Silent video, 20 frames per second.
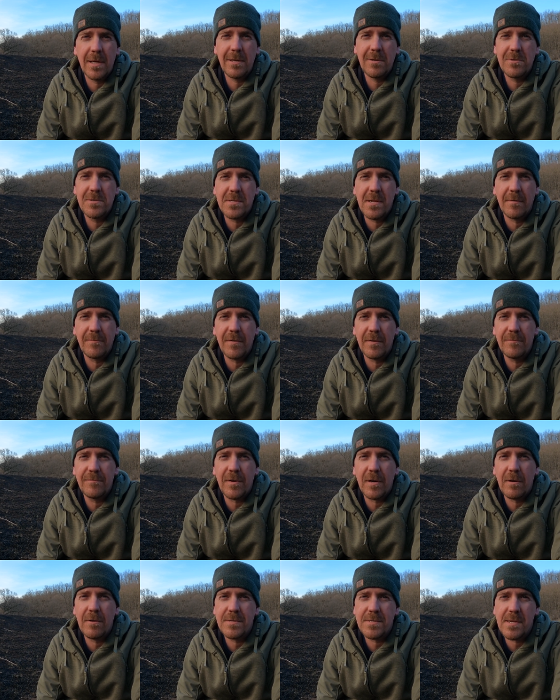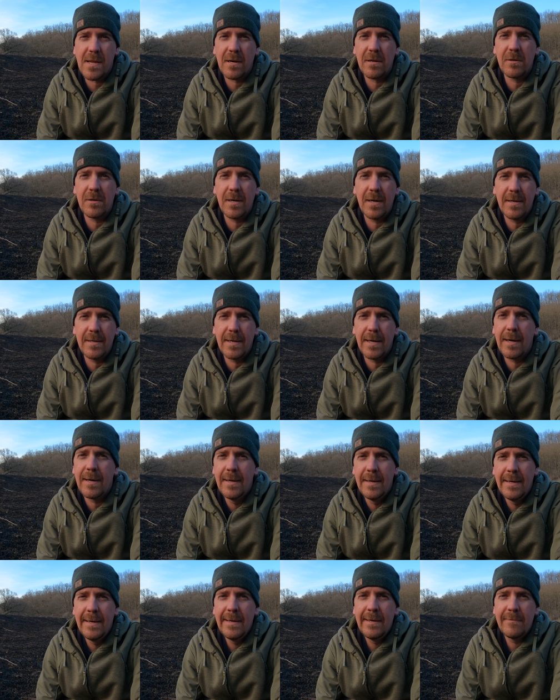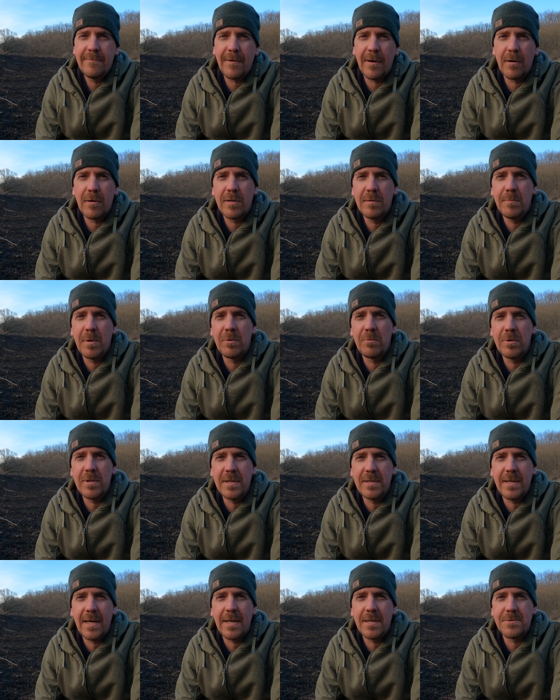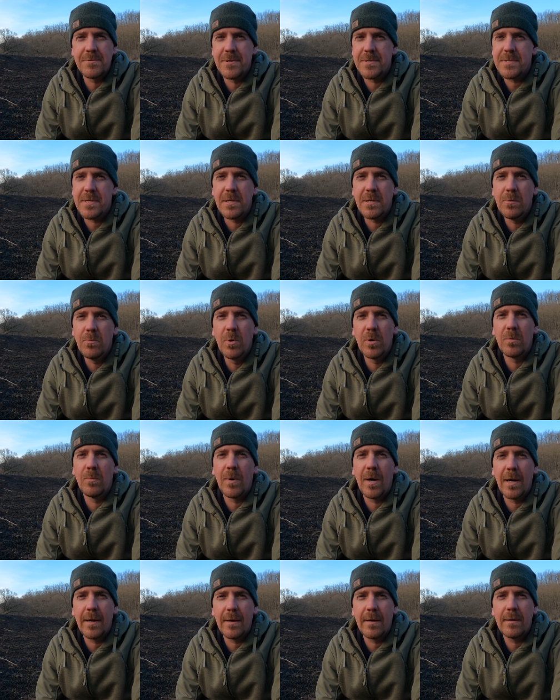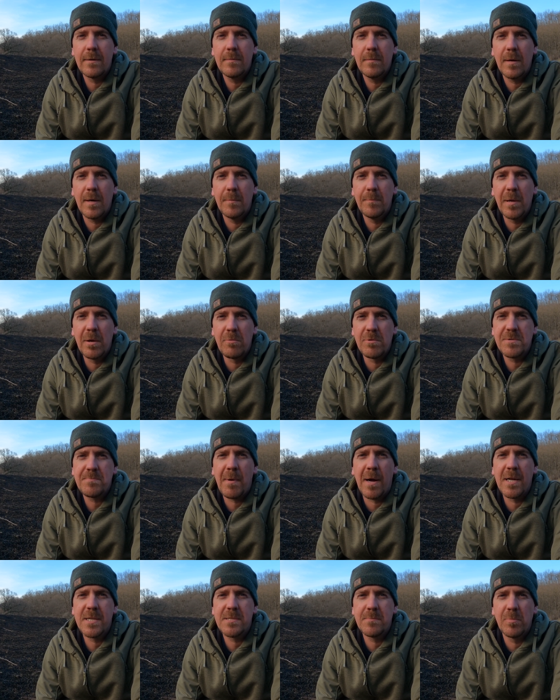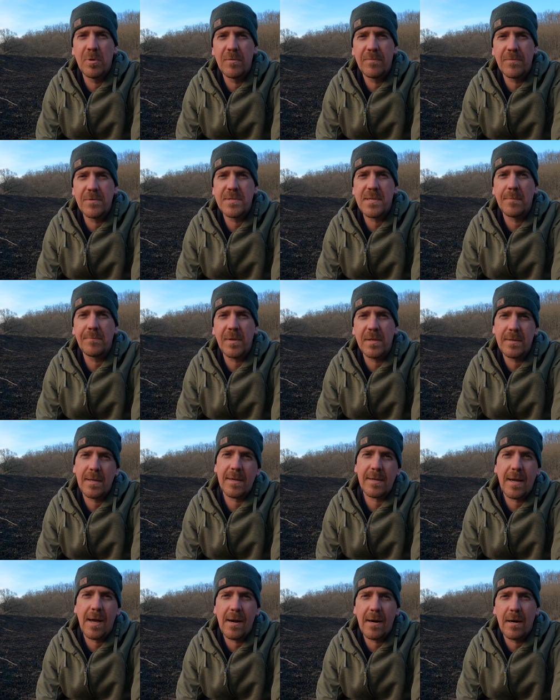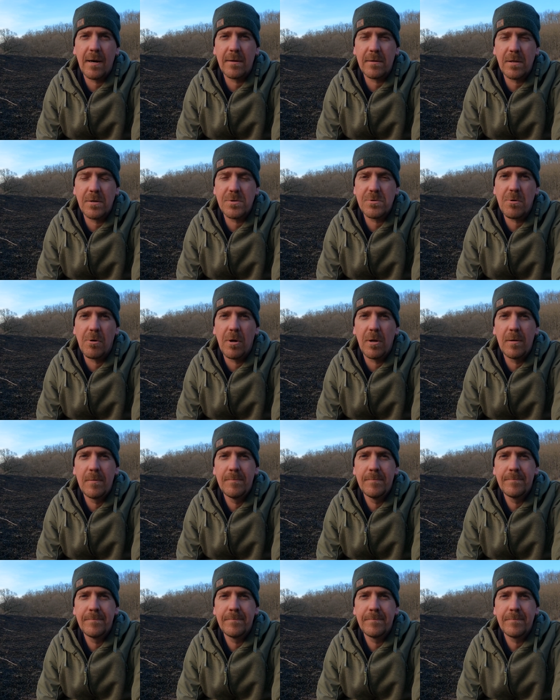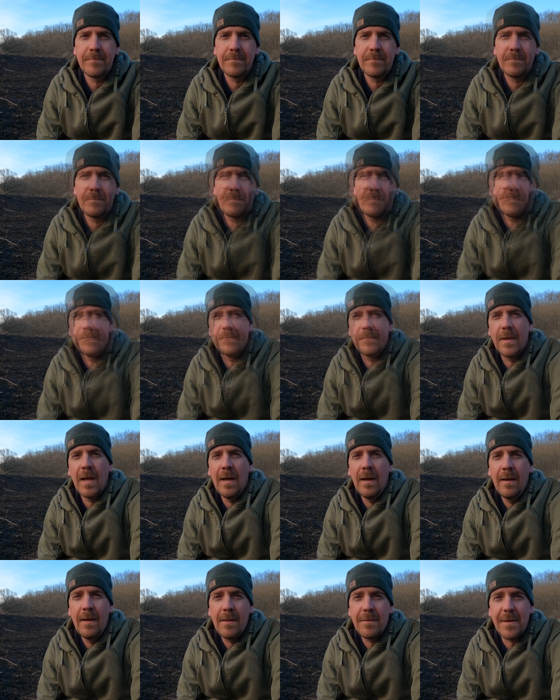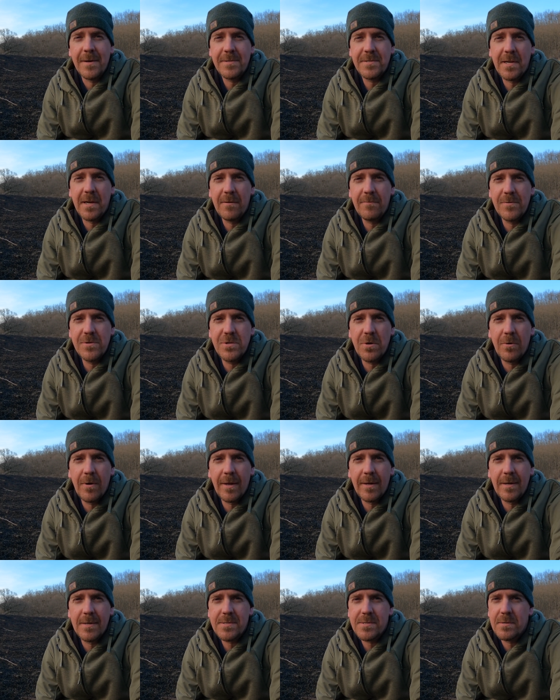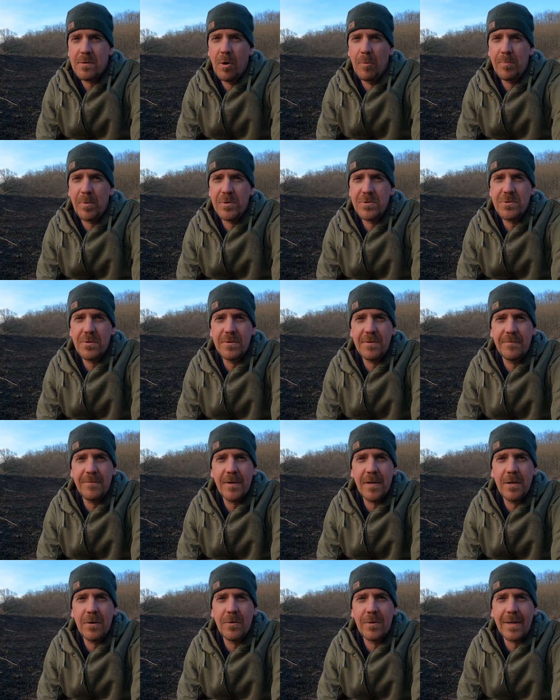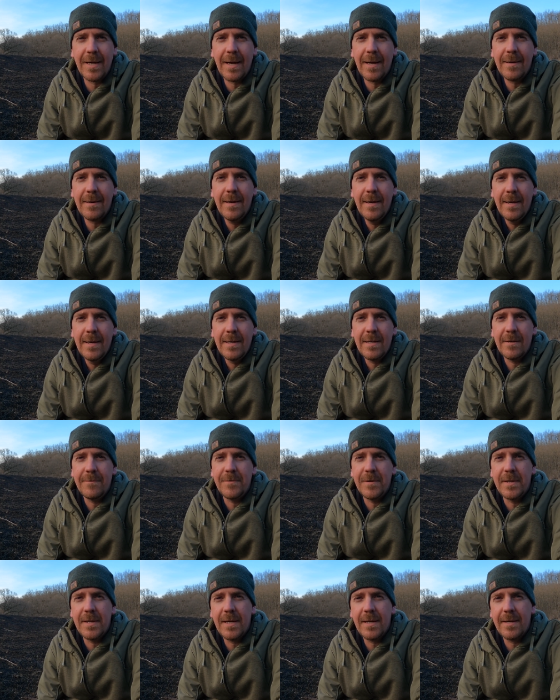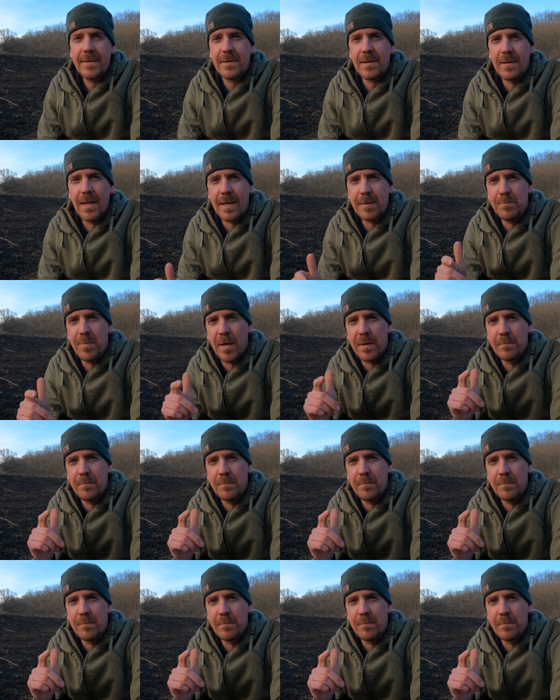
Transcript: light your stuff on fire. It's not a good idea. Fire can be really dangerous, and you wouldn't want to uh, be responsible for something that got out of control. Thanks again for joining us. Hope you enjoyed the video again. If you did, hit the like